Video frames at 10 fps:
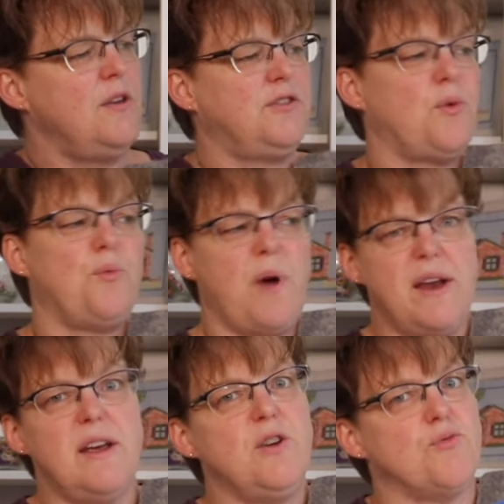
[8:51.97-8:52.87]
So
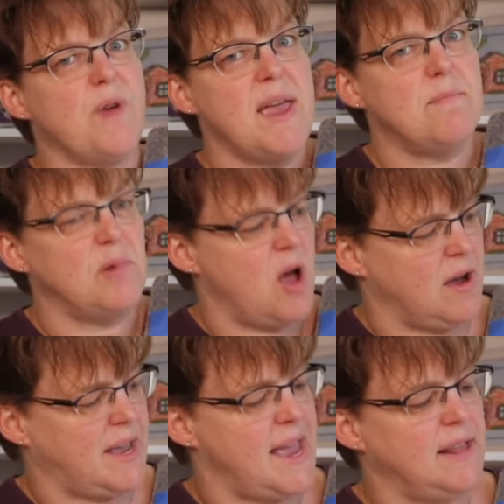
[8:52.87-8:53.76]
what a great
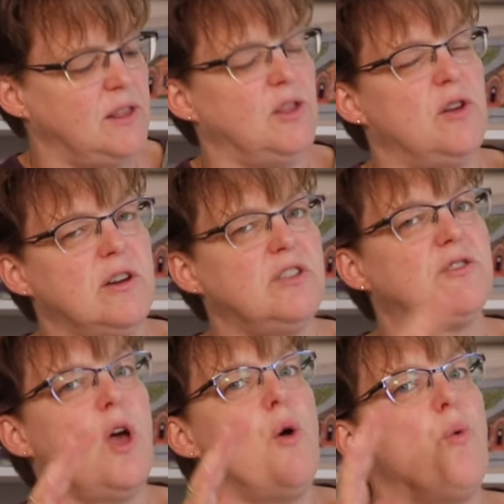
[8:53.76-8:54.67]
block. It
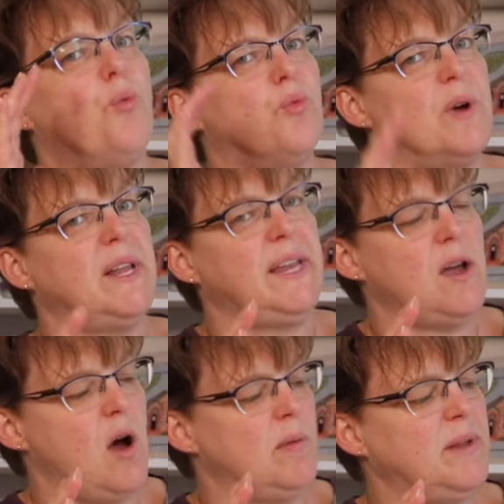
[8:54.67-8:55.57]
looks really
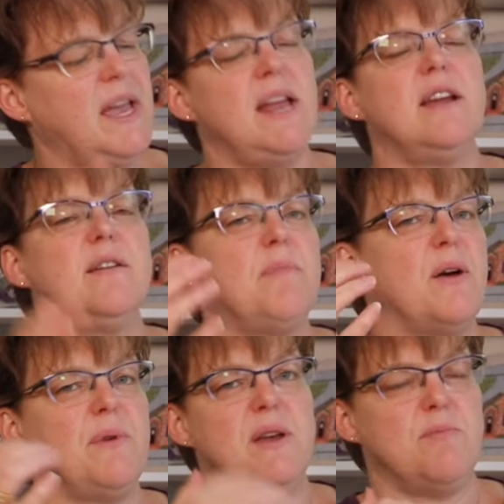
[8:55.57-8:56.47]
complicated,
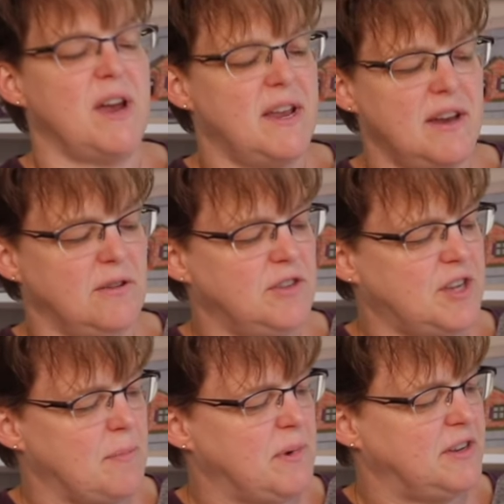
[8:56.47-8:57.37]
but when you break it down
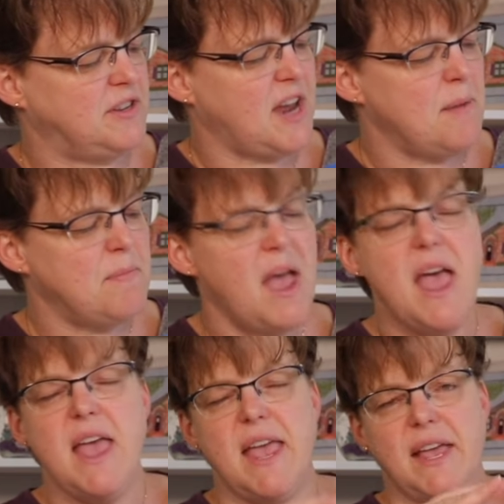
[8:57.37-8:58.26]
step by step,
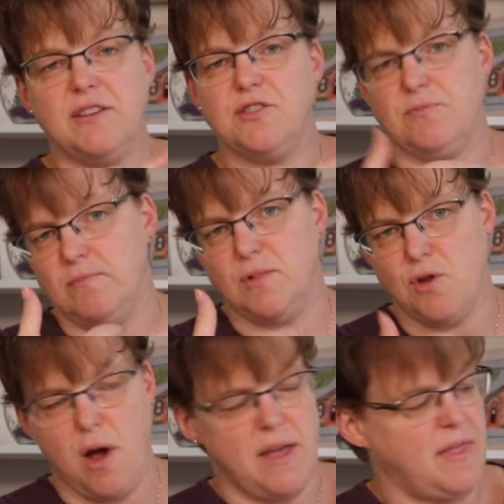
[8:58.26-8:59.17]
it's
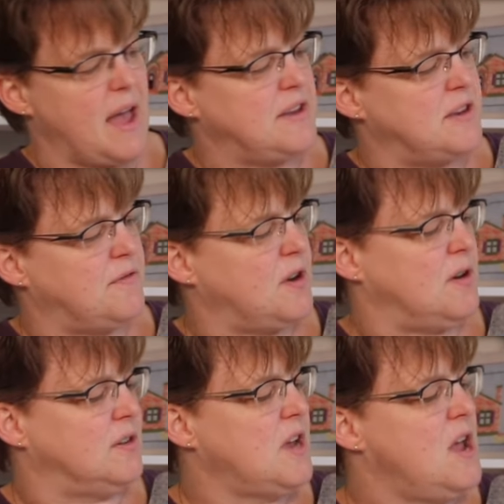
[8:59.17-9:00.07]
not that
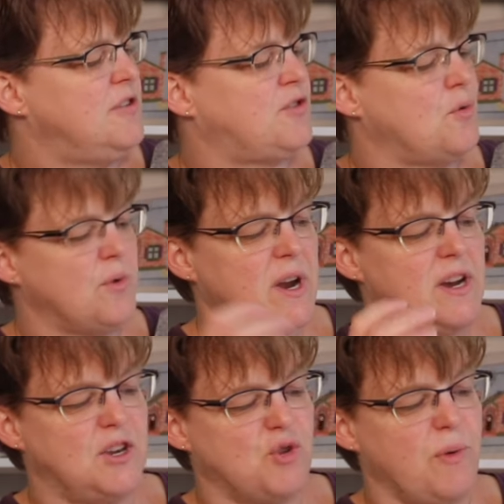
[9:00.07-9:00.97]
difficult. So
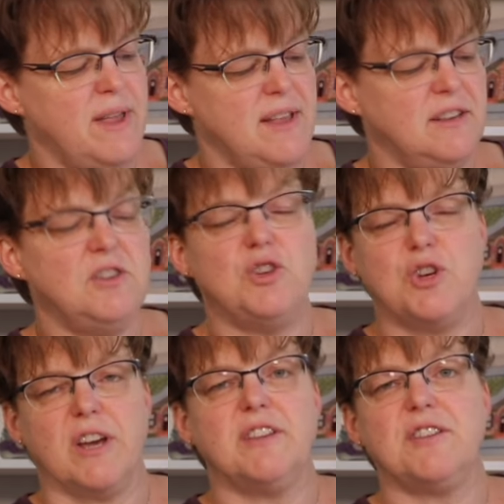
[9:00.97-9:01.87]
going to join this
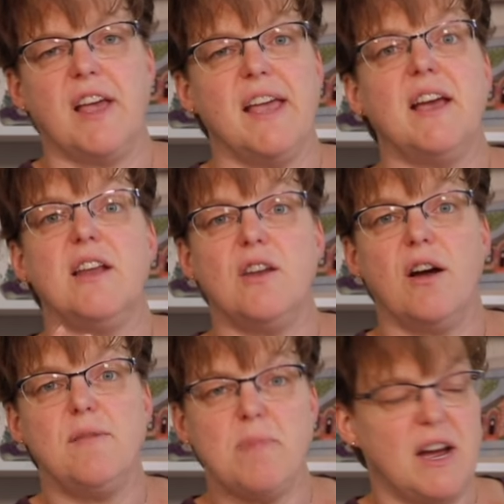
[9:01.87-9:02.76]
just like a
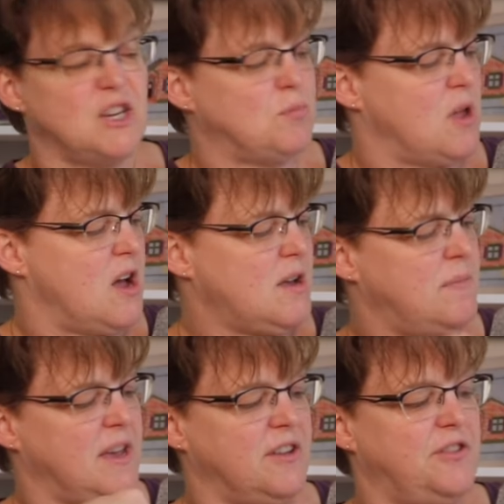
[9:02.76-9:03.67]
9-patch block,
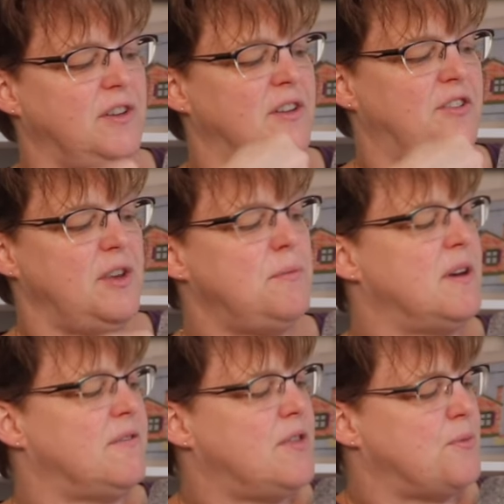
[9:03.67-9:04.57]
because you can see we
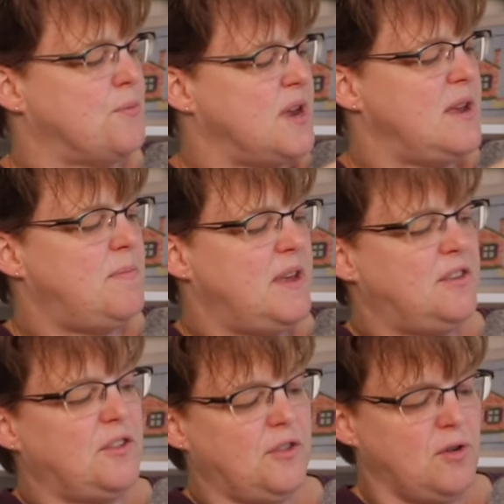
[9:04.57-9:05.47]
have 3
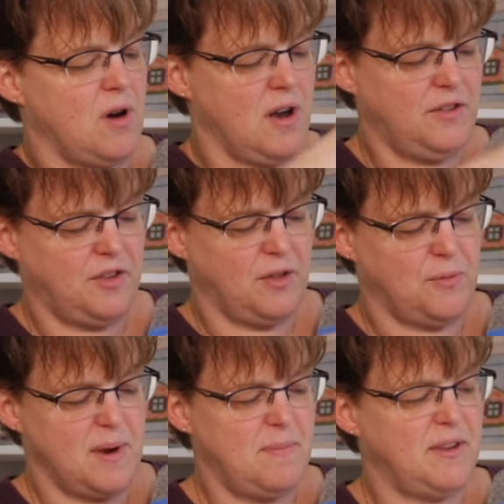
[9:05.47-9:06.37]
pieces across and
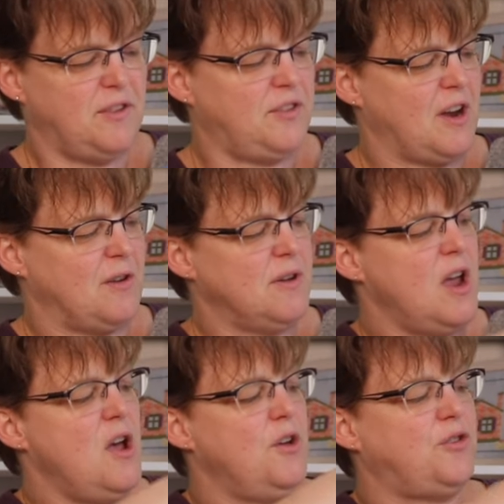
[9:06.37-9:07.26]
3 pieces down.
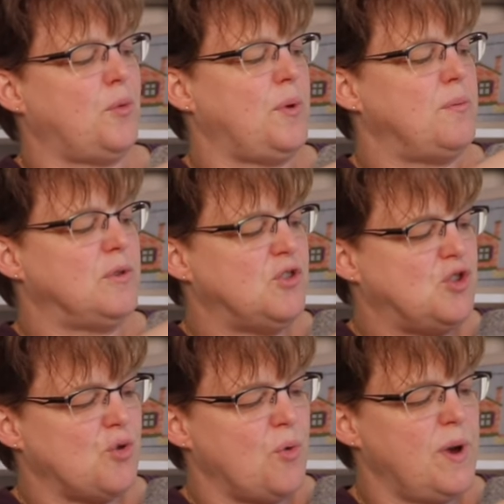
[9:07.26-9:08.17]
So we will
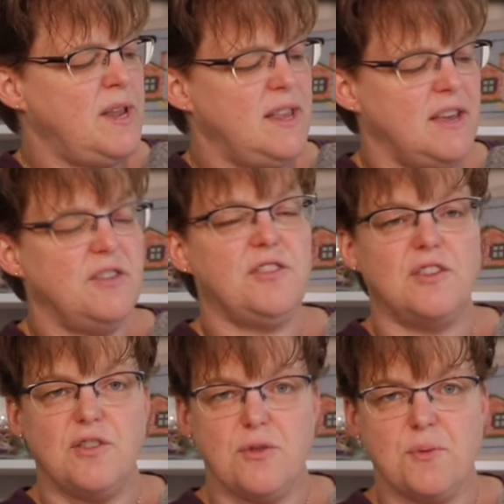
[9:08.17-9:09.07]
join these
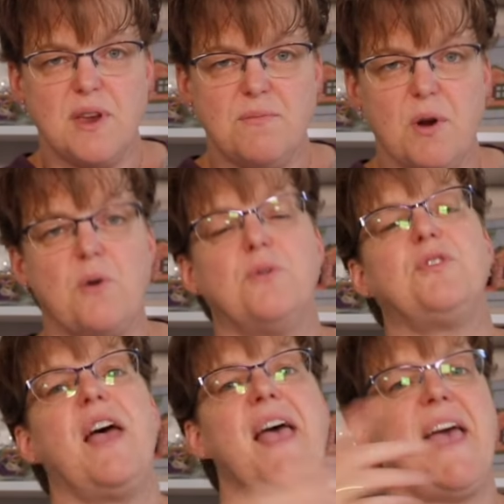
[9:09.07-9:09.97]
into 3 rows,
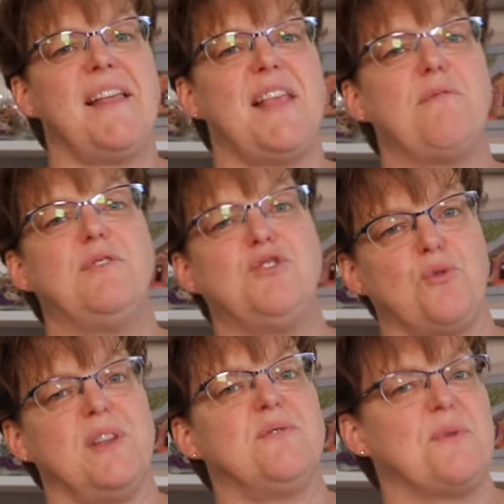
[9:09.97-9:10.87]
and then we'll
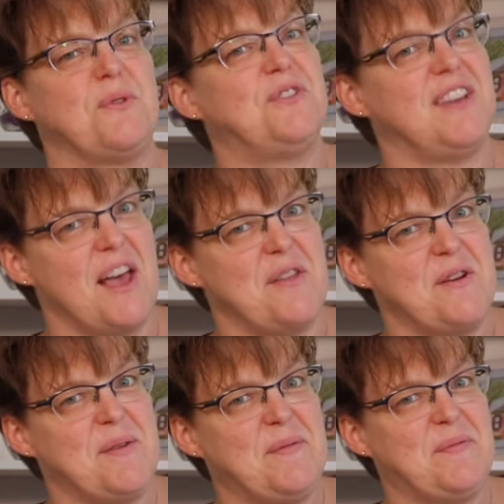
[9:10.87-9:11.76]
join the rows together.